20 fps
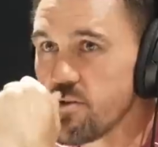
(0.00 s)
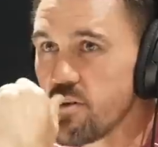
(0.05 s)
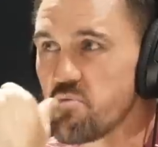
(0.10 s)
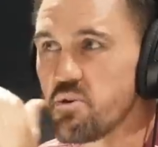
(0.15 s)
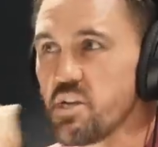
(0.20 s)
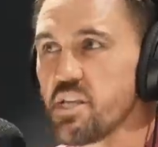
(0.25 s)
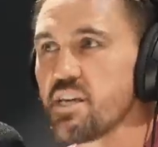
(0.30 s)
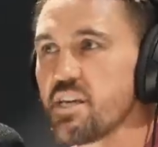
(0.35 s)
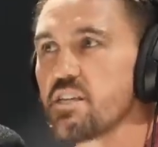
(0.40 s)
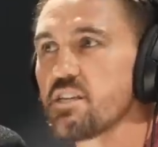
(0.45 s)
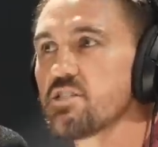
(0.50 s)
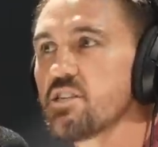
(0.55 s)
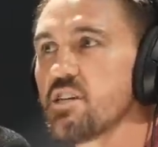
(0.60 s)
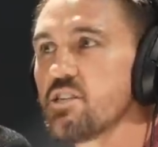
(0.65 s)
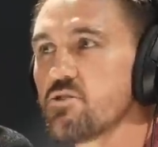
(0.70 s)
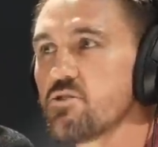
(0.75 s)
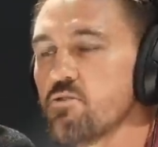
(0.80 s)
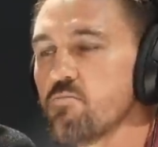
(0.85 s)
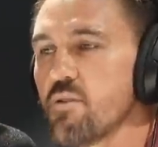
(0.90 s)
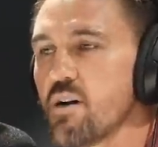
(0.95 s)
We didn't get to see
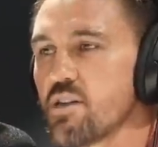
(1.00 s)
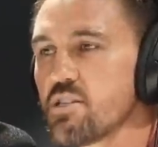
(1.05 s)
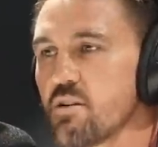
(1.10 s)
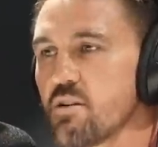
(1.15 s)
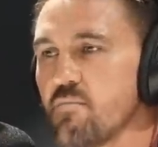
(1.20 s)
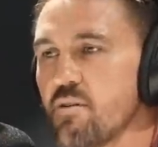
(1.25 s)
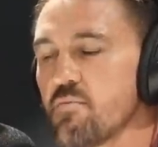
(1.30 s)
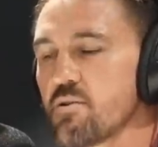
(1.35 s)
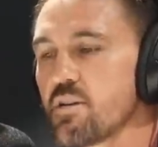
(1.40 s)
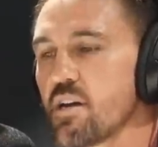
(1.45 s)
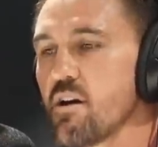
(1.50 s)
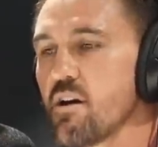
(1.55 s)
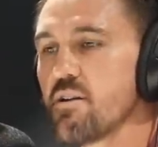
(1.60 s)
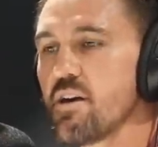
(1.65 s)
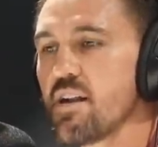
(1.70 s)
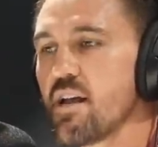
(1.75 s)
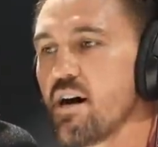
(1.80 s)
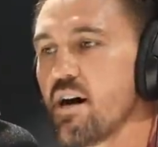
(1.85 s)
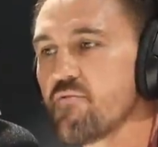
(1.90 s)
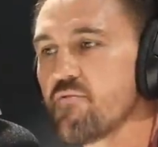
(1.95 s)
too much. I remember going out
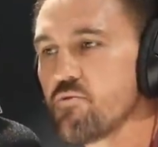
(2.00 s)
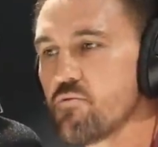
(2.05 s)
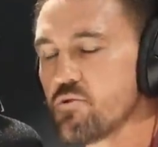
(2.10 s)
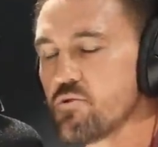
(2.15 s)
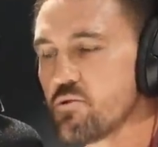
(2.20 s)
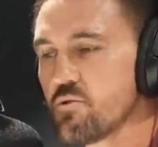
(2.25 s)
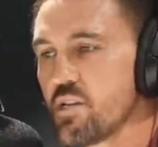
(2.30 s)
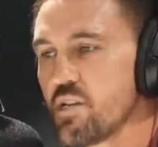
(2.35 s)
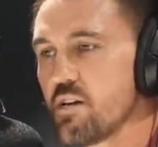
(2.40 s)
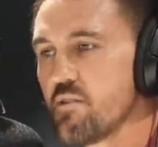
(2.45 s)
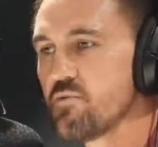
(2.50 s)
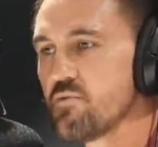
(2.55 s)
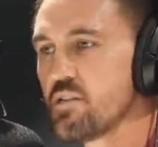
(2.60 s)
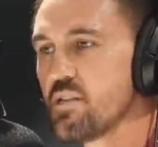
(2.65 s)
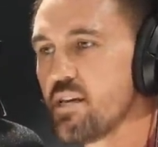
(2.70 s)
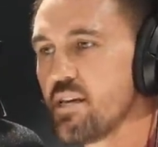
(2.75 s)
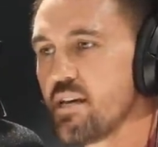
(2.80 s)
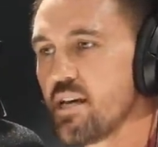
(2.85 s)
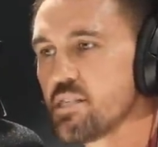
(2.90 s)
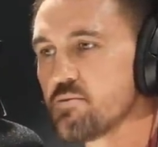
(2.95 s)
afterwards. I went out with the
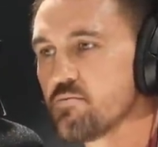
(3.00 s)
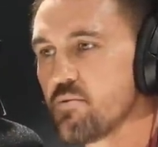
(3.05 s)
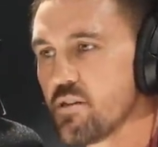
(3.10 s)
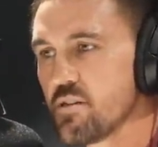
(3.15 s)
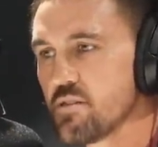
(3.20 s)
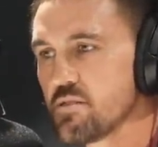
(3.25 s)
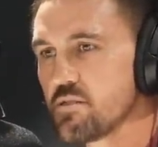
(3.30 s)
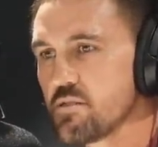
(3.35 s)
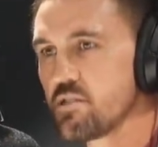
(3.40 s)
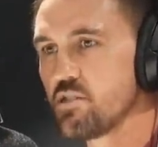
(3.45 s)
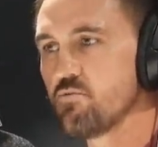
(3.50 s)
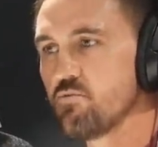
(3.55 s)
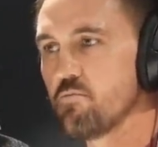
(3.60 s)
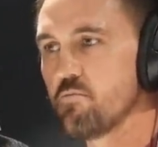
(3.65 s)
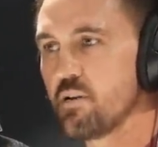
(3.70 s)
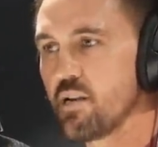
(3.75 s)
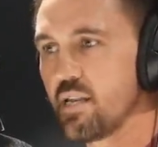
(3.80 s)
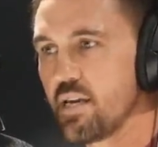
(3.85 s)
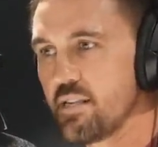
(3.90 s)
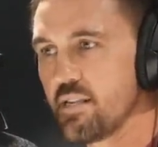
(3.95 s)
Diaz brothers and Gilbert
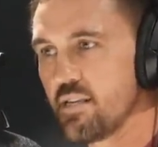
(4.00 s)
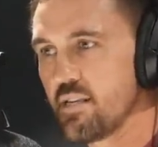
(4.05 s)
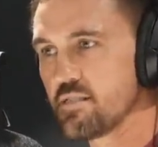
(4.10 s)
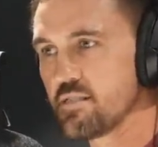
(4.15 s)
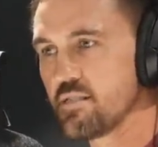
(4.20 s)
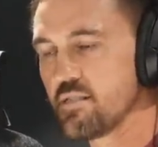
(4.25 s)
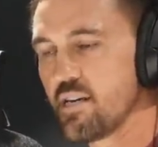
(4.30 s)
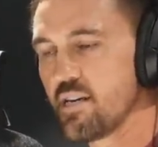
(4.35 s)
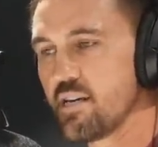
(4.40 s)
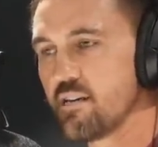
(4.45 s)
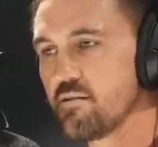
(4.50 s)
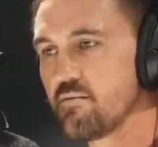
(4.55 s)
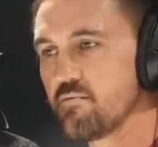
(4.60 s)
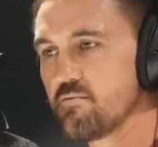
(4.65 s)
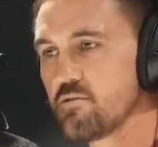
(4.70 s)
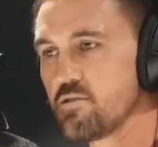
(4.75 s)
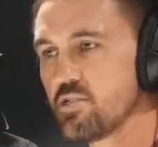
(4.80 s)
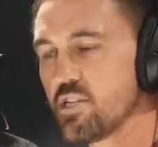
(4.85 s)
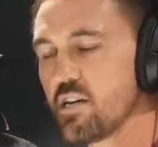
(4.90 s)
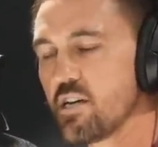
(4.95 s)
Melendez and that, and
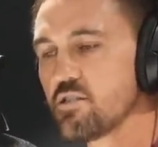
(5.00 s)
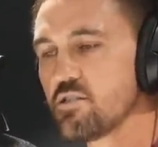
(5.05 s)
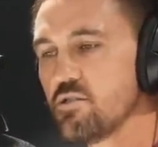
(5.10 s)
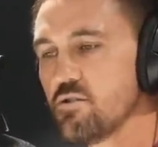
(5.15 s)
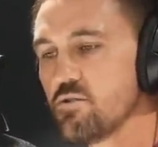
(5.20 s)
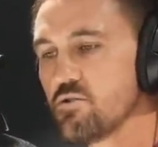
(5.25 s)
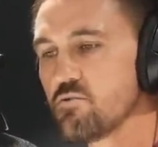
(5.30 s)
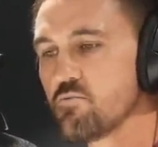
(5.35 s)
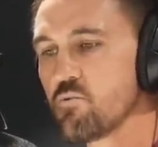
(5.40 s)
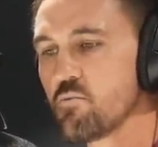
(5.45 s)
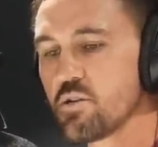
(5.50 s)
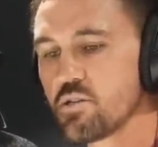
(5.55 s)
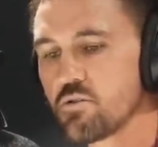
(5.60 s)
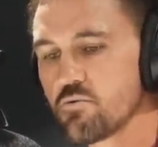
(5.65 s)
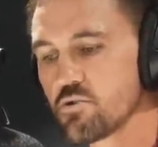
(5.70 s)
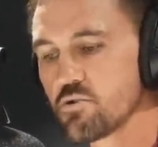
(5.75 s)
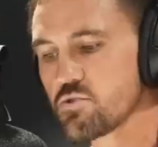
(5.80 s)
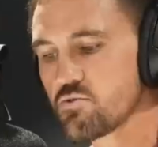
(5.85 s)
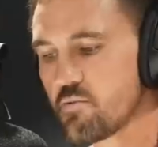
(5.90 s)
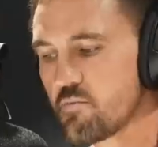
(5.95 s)
Jake Shields, and we went to a
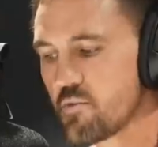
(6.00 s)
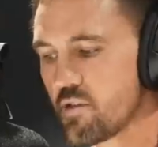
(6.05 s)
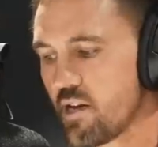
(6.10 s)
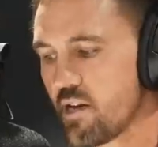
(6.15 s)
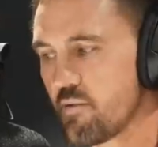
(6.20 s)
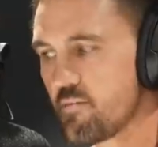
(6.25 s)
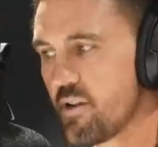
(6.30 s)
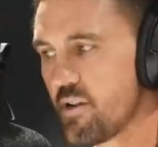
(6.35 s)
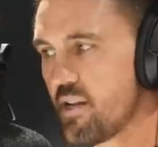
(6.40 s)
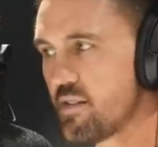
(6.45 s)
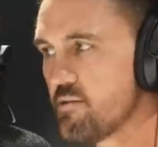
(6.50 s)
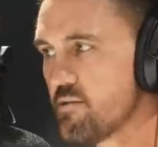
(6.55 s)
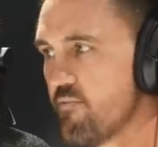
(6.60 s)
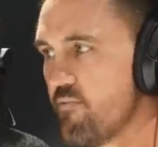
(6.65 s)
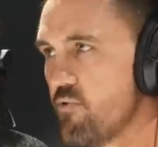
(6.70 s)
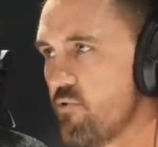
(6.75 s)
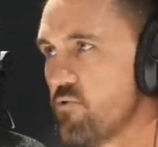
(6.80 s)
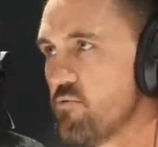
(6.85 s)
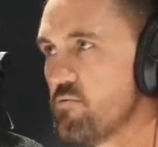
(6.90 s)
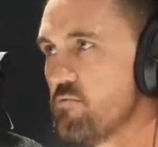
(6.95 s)
strip club and had some
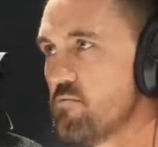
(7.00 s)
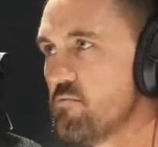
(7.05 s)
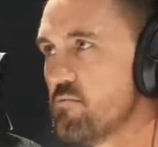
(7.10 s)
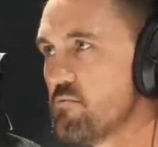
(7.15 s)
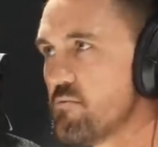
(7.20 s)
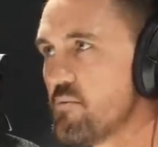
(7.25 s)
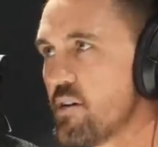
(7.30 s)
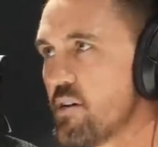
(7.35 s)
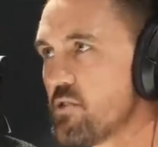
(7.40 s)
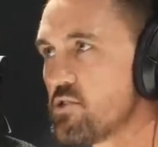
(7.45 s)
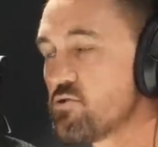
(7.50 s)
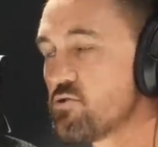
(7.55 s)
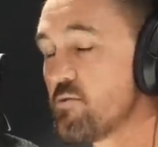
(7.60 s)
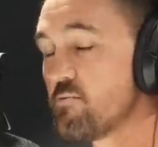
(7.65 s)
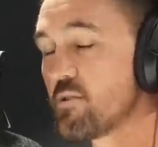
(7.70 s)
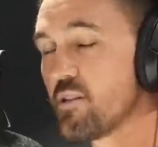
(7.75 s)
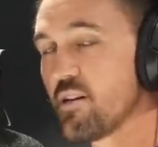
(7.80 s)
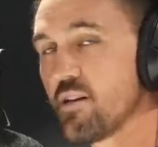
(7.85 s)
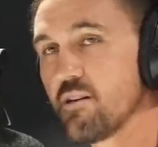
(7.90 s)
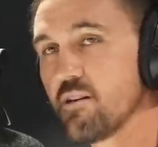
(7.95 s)
food at the strip
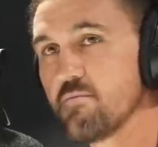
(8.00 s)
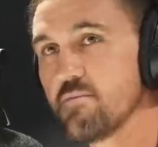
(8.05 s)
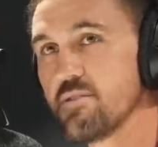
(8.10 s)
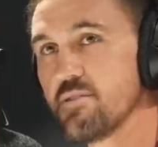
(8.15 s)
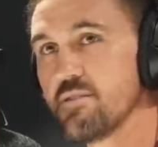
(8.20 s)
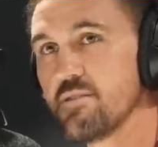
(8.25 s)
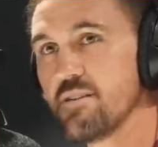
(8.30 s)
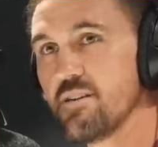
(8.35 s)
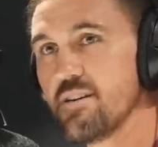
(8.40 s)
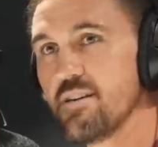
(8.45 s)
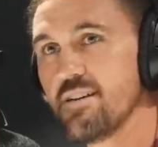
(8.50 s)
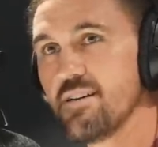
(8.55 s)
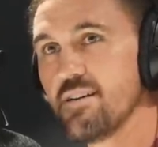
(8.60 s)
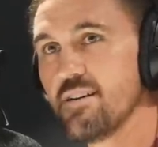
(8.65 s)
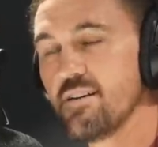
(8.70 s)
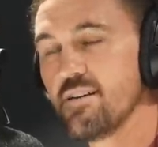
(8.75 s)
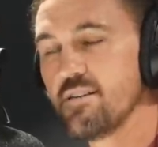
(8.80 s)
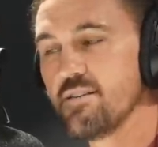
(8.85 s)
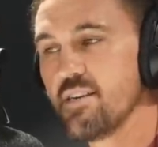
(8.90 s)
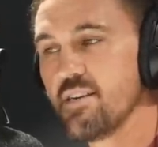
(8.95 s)
club, and
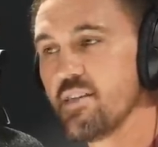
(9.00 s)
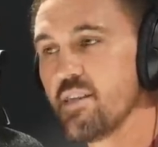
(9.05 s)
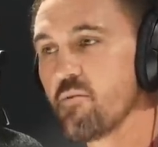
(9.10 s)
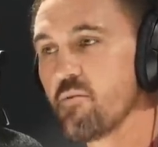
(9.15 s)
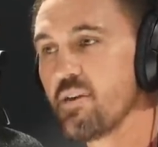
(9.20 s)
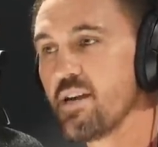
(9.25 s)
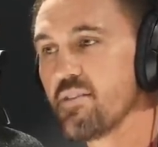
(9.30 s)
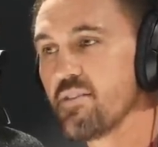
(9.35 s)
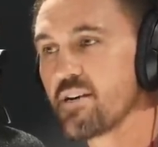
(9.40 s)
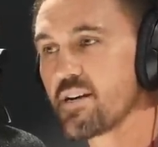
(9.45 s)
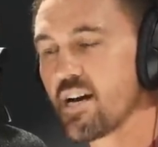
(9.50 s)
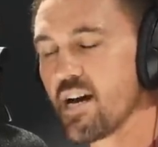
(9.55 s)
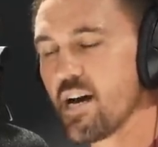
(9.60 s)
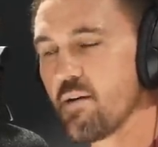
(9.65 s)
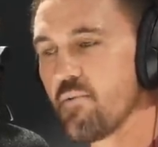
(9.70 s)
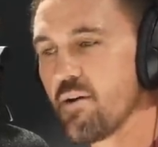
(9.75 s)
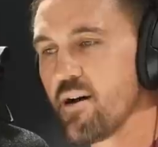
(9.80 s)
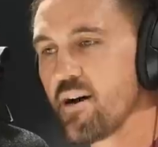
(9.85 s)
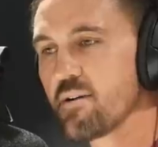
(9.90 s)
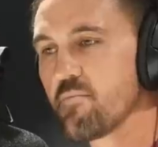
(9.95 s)
then they went out in the car
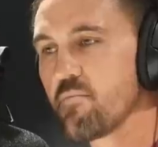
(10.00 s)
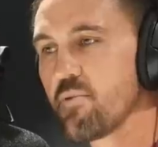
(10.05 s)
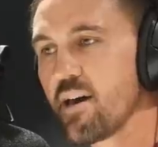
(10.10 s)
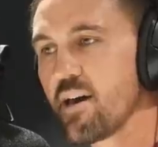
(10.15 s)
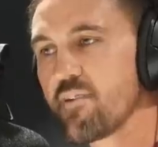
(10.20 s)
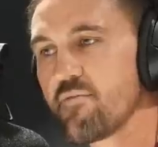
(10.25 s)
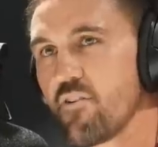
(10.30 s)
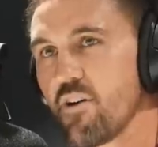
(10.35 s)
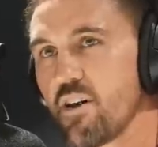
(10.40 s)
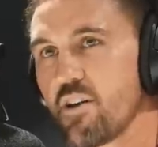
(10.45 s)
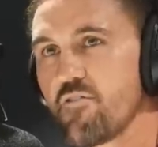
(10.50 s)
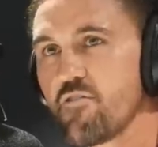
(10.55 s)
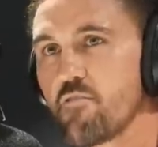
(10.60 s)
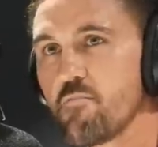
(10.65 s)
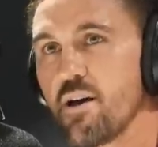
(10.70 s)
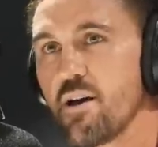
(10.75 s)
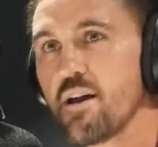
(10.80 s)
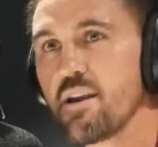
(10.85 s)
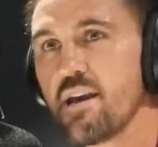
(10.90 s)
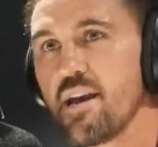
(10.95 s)
park and play fighted for
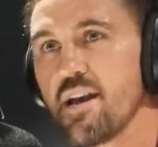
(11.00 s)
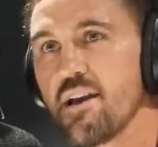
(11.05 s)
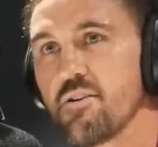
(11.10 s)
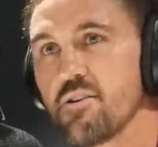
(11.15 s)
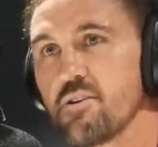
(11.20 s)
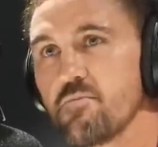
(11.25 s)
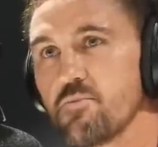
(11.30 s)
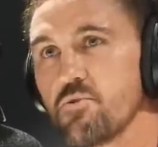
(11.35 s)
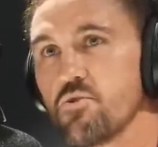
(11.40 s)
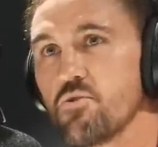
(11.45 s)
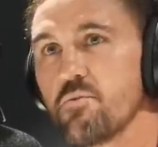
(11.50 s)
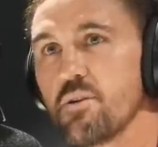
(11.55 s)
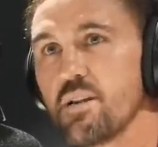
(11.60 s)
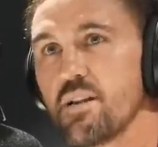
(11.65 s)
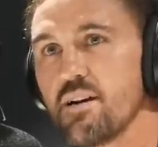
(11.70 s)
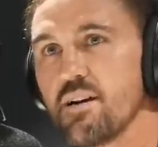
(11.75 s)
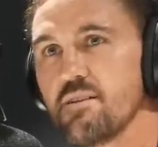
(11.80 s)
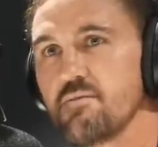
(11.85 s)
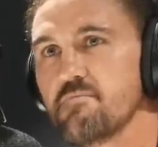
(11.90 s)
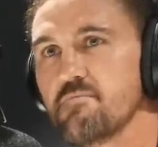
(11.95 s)
about an hour, and then we all went
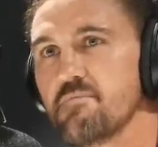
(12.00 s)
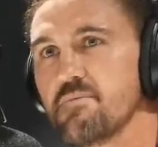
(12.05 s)
home.